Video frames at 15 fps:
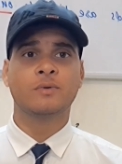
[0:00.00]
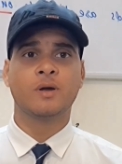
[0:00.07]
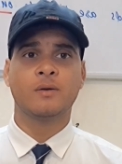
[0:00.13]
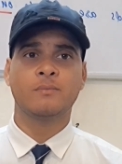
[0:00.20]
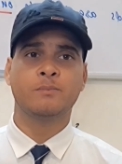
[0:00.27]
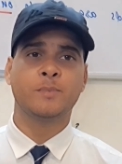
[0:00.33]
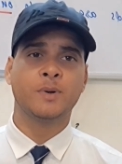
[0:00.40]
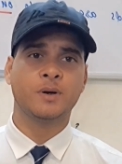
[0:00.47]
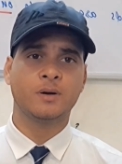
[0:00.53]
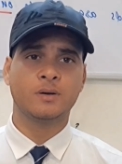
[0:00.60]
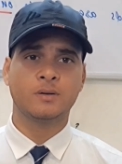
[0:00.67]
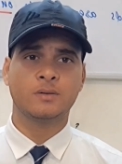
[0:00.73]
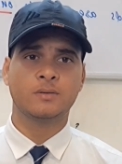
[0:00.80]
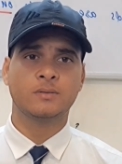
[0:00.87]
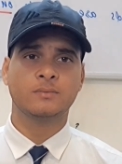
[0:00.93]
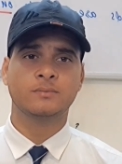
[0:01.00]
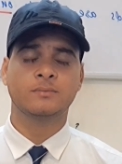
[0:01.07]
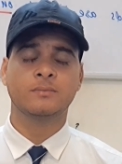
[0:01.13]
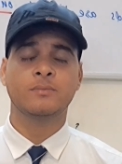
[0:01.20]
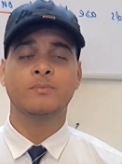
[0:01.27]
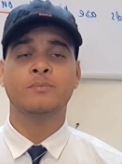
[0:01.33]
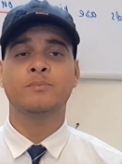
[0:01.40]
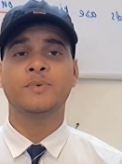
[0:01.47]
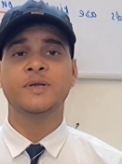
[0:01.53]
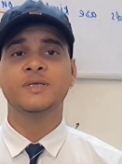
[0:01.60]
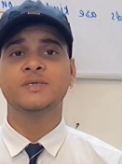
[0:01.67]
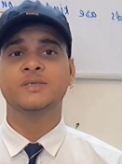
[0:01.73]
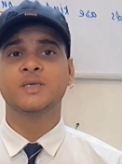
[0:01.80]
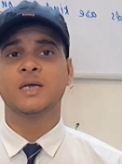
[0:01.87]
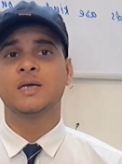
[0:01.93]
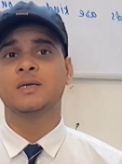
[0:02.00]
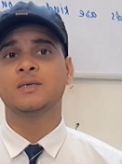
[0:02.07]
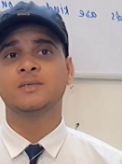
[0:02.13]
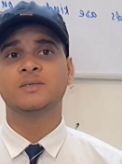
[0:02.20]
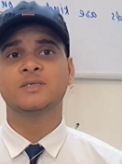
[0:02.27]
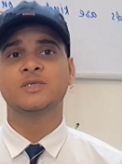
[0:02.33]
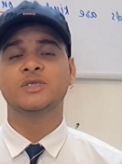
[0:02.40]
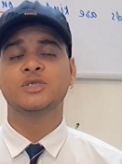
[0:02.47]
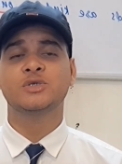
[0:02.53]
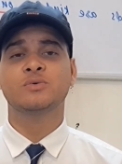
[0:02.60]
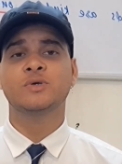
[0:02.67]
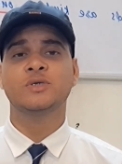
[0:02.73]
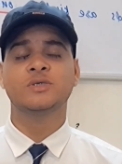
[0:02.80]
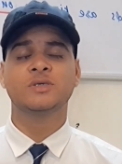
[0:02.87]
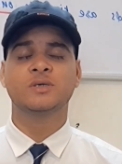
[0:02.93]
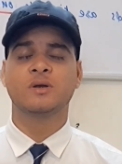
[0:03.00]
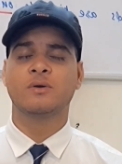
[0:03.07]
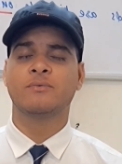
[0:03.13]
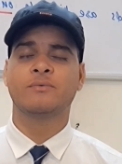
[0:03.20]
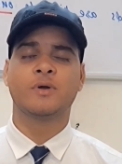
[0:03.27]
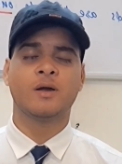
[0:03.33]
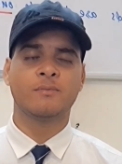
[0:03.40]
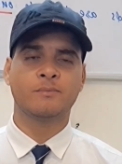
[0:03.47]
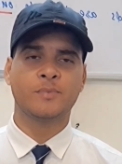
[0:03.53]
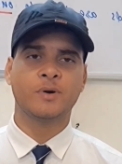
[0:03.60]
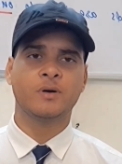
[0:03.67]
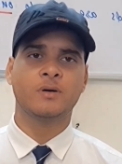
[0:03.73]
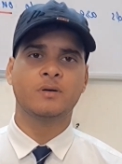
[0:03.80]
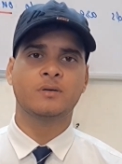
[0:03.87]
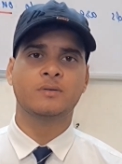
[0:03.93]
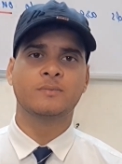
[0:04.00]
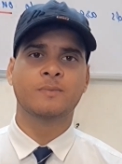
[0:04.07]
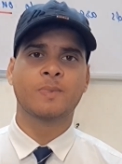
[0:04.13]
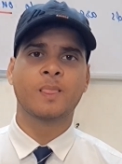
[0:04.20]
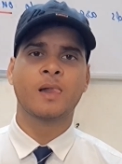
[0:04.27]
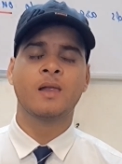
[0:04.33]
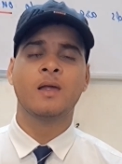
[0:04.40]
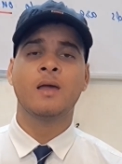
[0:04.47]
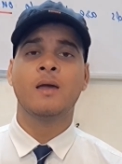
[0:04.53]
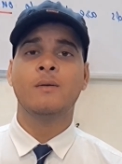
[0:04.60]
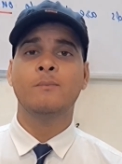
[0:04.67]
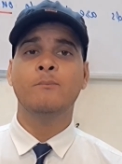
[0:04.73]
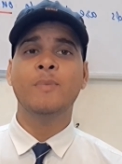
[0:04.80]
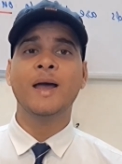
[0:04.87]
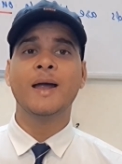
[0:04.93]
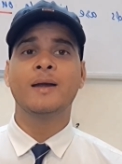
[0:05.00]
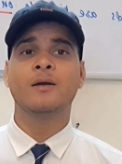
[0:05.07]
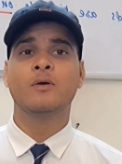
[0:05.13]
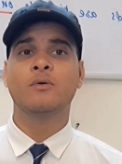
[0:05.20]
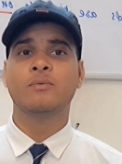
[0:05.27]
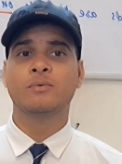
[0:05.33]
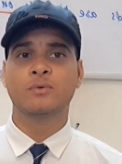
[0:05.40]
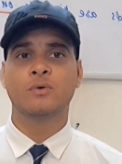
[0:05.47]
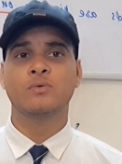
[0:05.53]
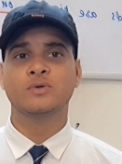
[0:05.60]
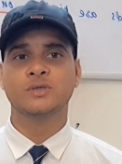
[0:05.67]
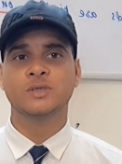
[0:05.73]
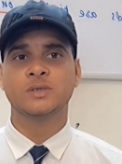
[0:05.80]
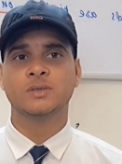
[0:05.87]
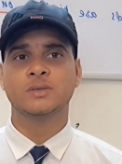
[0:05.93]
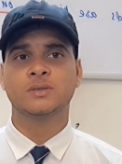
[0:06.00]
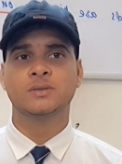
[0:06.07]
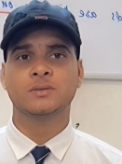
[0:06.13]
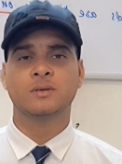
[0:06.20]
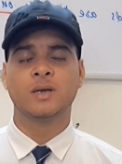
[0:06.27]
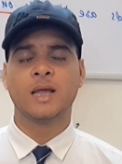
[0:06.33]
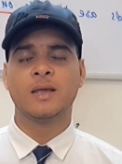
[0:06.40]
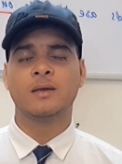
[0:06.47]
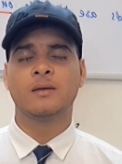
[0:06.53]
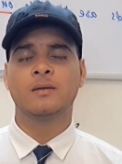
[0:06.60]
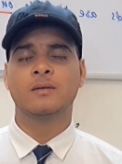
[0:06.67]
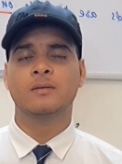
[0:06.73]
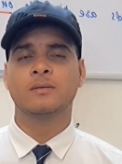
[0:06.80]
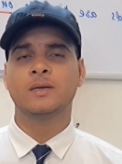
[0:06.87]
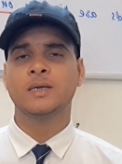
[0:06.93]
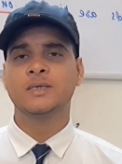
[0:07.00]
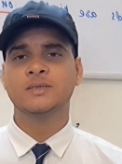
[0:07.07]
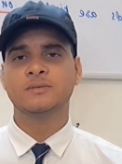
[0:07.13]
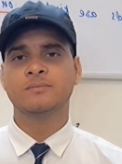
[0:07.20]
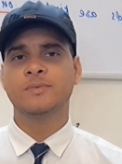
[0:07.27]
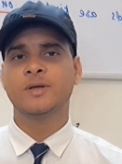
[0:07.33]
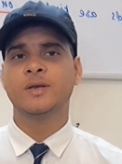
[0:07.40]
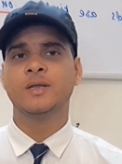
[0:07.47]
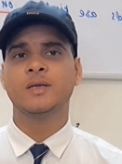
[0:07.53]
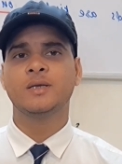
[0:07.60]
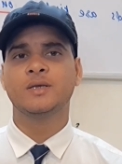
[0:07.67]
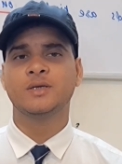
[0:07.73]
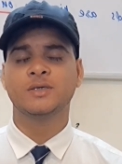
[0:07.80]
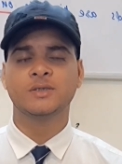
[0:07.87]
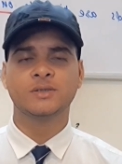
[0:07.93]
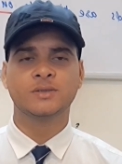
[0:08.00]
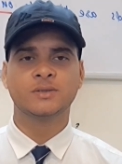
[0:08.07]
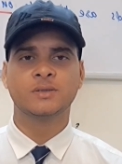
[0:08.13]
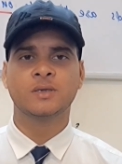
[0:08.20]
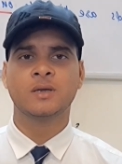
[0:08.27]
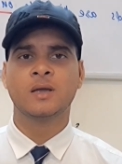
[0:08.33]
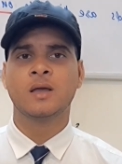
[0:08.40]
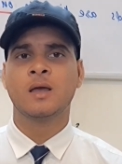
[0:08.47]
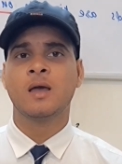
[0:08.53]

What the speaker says: of comfort. Pleasant situation of comfort. Bed of roses, like its meaning is